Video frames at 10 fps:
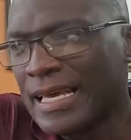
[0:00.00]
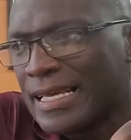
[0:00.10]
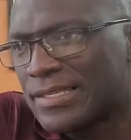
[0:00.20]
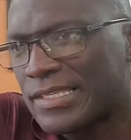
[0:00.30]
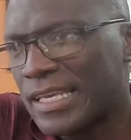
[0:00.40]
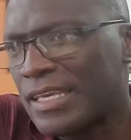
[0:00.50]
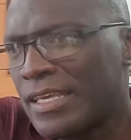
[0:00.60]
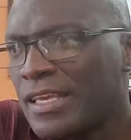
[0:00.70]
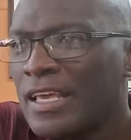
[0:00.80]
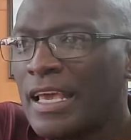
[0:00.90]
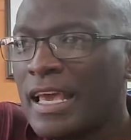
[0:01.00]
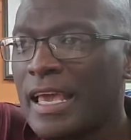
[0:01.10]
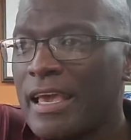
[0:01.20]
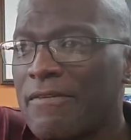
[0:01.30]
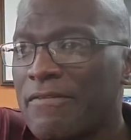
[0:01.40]
see
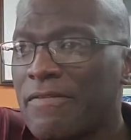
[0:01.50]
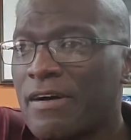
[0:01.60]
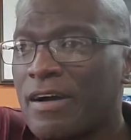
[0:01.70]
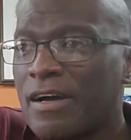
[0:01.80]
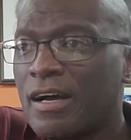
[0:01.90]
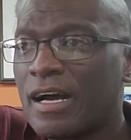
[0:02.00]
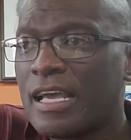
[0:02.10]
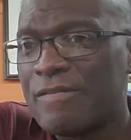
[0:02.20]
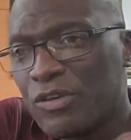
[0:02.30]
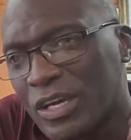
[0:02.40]
if you